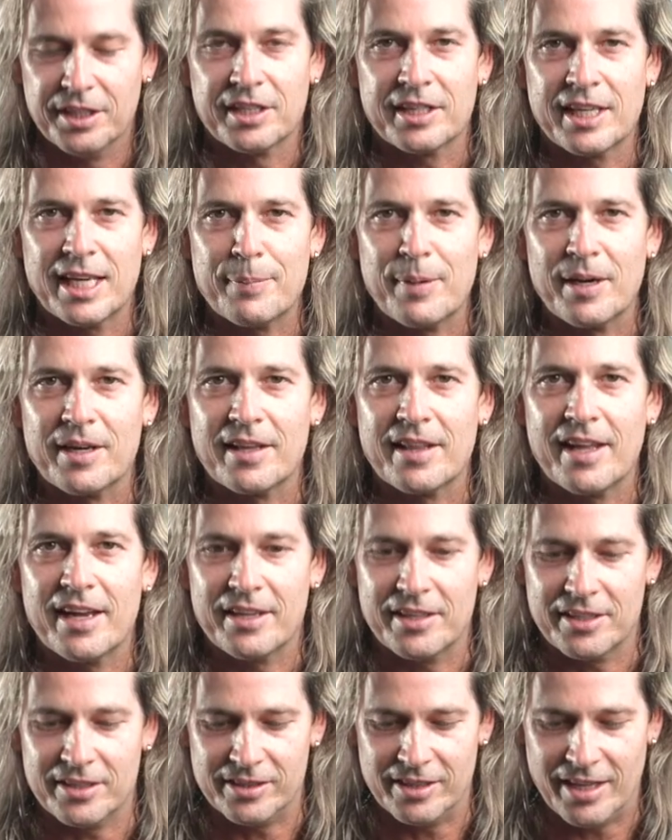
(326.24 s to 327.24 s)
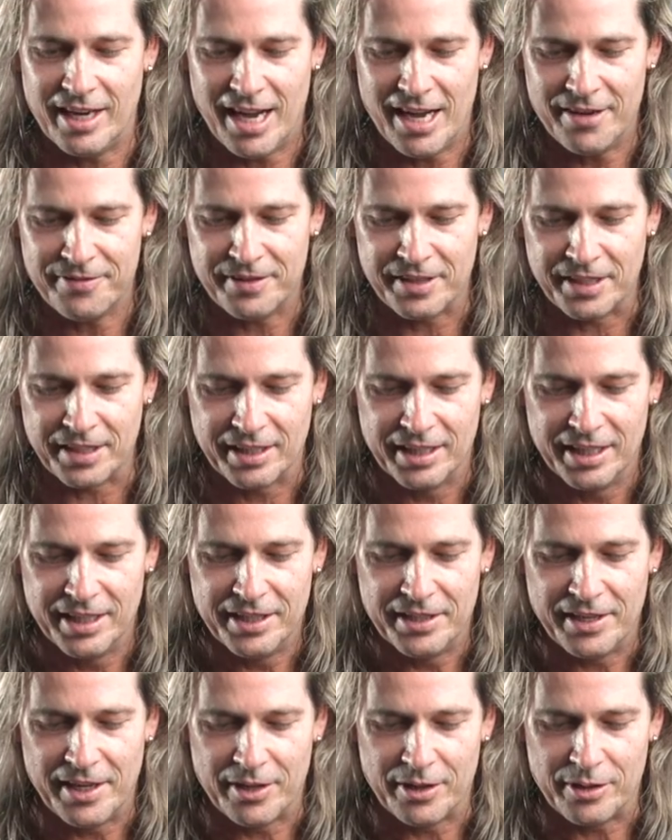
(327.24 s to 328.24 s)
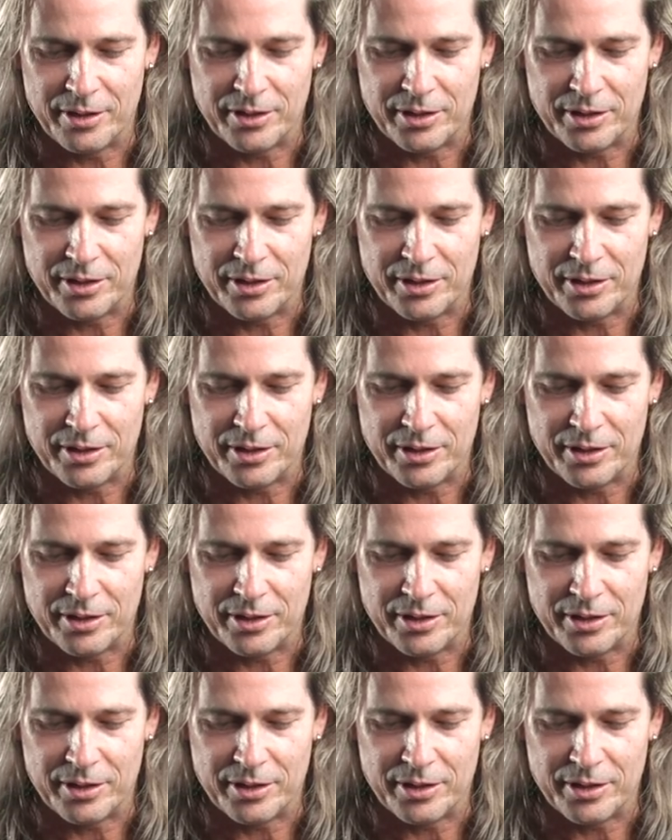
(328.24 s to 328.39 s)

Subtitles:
keep under that, you're laughing. Now,